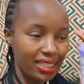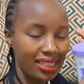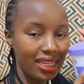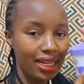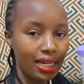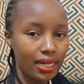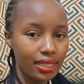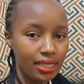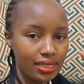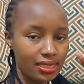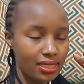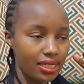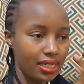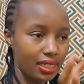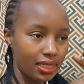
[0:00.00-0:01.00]
their
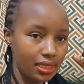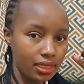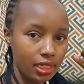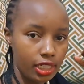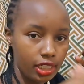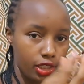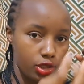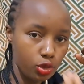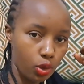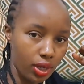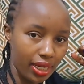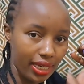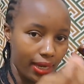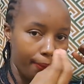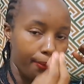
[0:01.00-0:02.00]
skin is
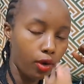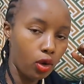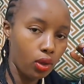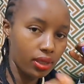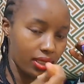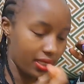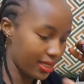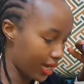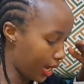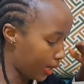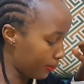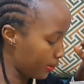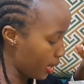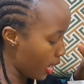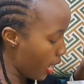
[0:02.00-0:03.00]
oiled up all the time.